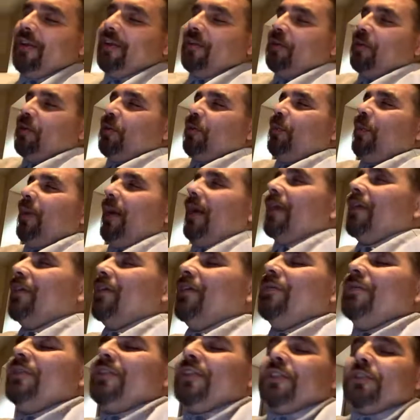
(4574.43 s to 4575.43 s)
knew about
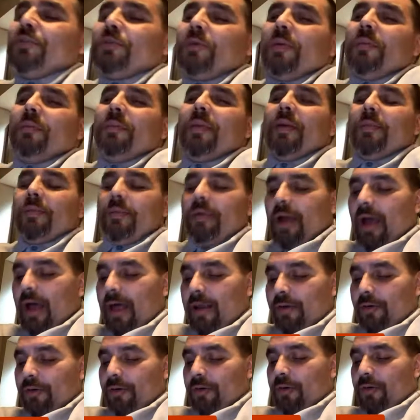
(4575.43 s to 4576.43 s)
it. Just remember, I
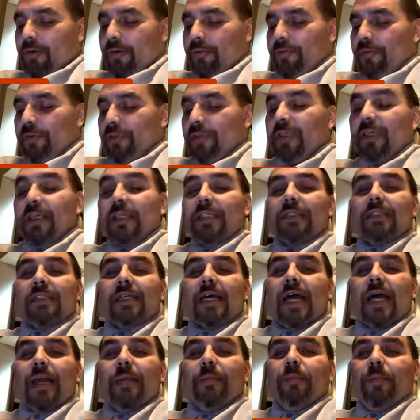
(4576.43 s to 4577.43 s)
don't know if you done
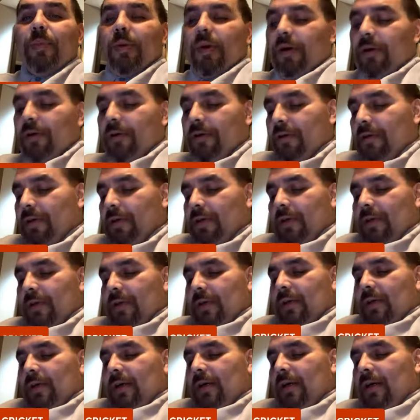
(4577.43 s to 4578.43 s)
time, Paul,
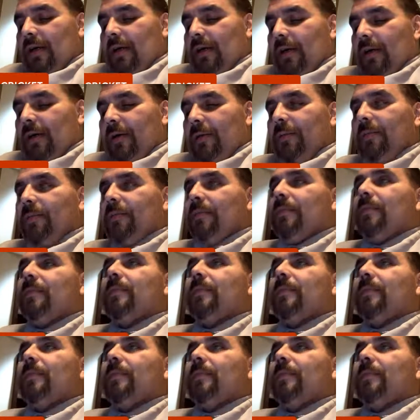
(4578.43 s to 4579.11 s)
um,